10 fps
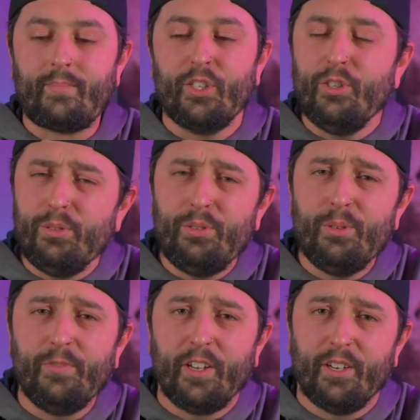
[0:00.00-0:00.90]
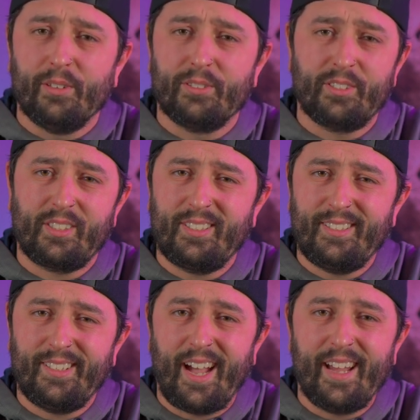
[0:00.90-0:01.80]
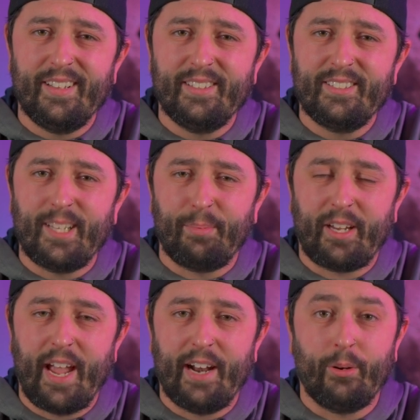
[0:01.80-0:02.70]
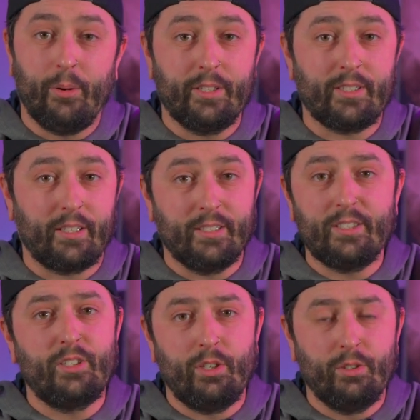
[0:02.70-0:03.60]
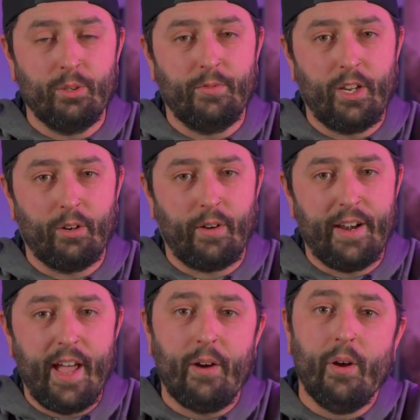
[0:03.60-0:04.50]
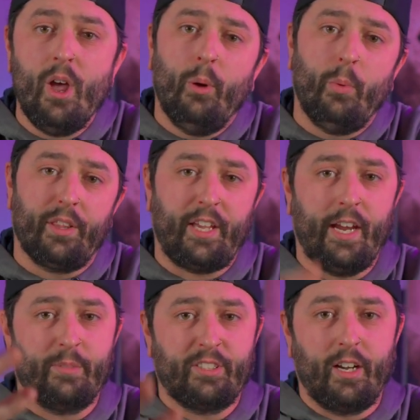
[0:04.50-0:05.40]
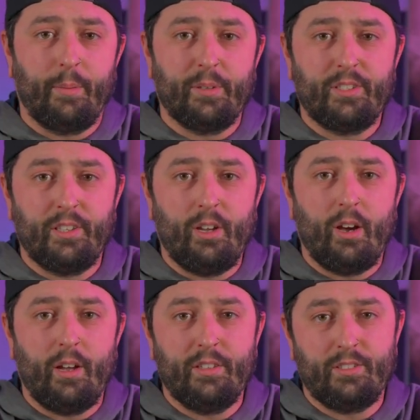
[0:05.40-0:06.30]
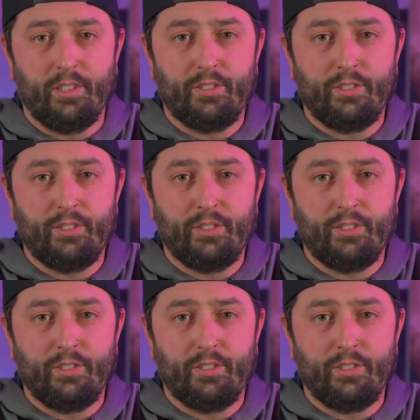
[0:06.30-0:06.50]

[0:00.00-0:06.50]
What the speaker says: YouTube videos kind of in separate categories. Like this is a YouTube video right now where the camera's set up into the